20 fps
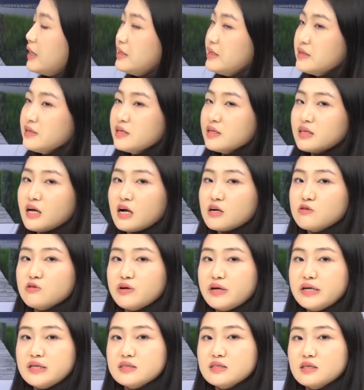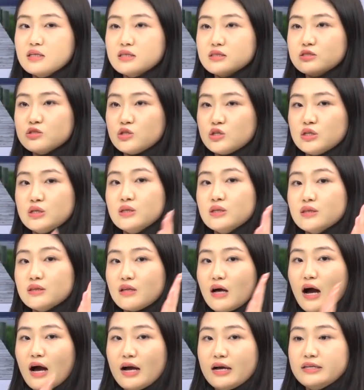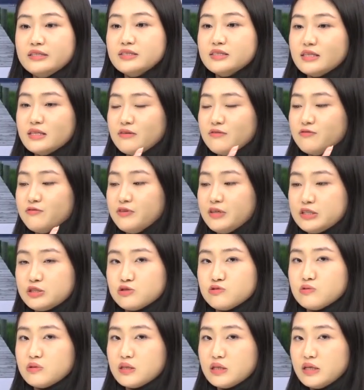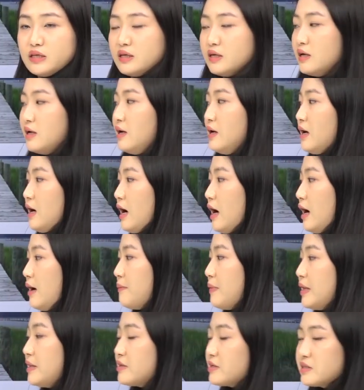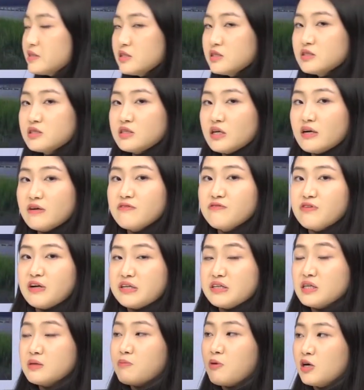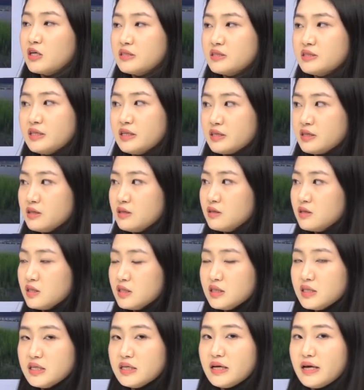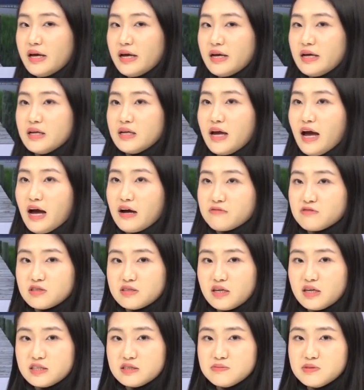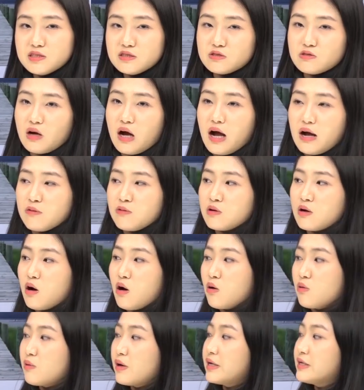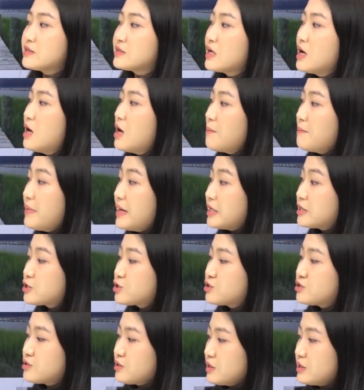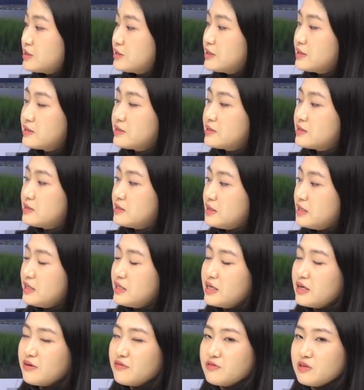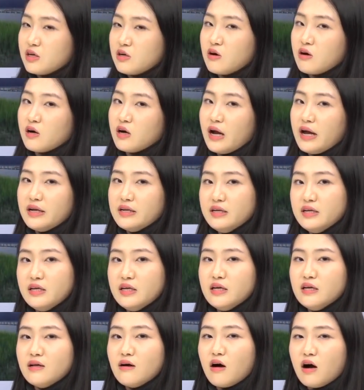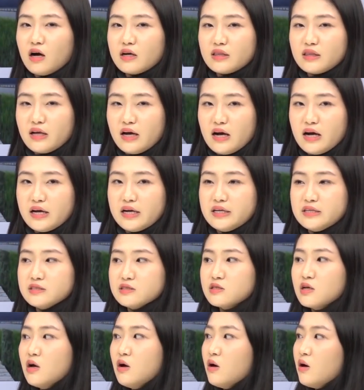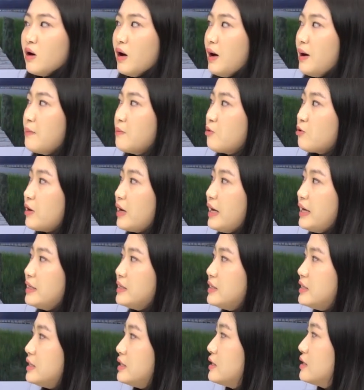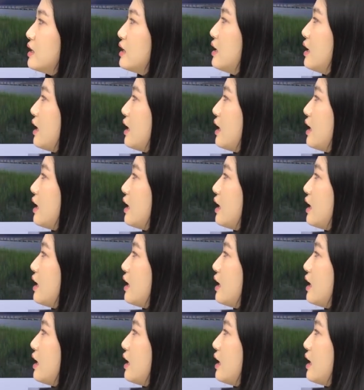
anything that creates certain lines visually. And this is done very particularly in advertisements, so I would always make sure to see if there are any odd lines or any